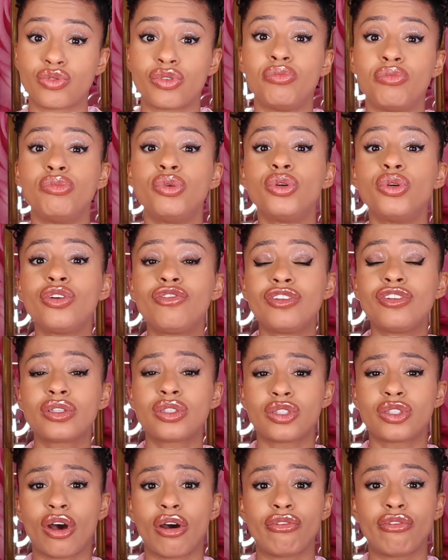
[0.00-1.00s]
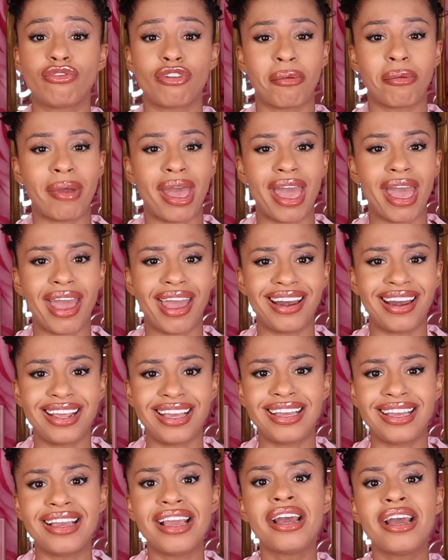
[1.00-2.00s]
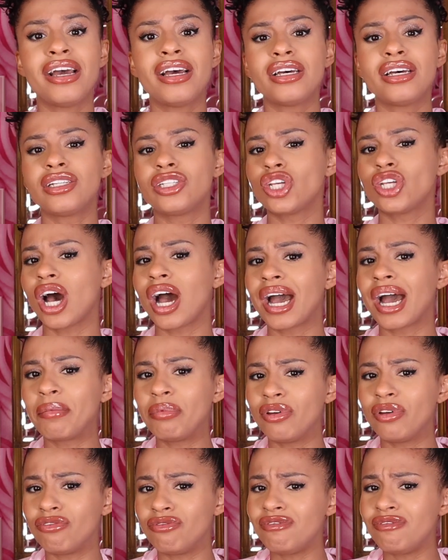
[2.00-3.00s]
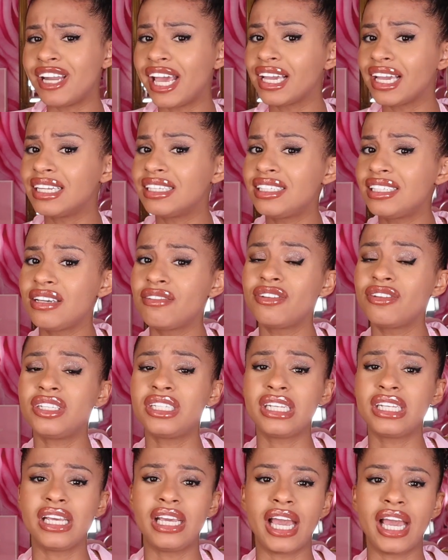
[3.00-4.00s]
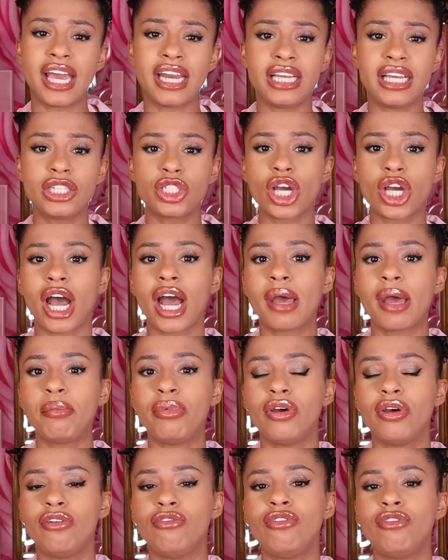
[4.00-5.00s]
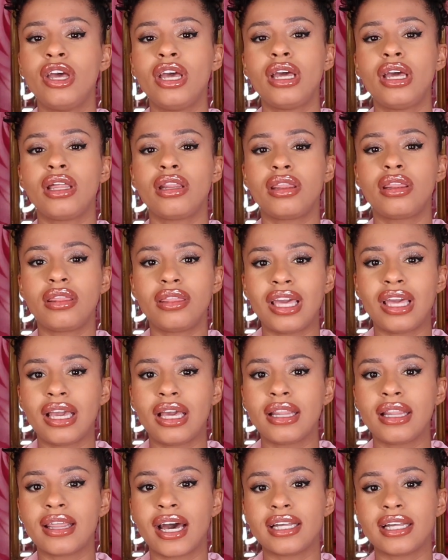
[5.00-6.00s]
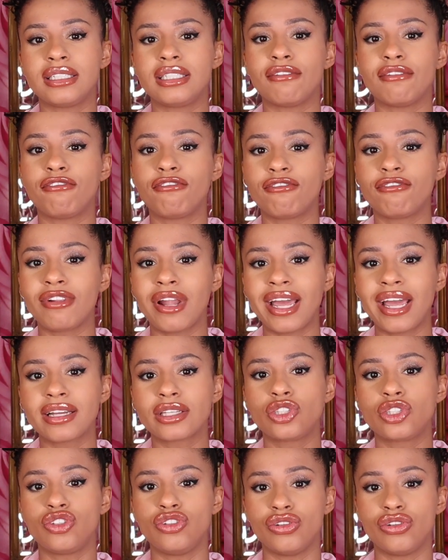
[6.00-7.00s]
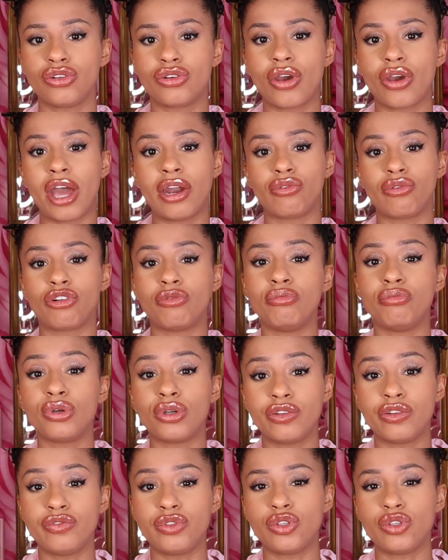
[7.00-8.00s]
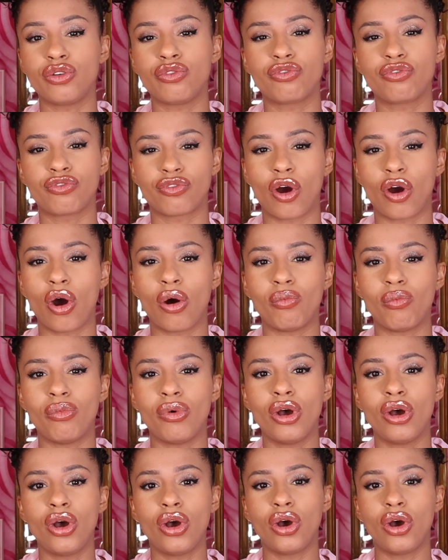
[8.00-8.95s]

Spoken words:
Remove yourself from any type of negativity, any type of thing that deflects you and removes you from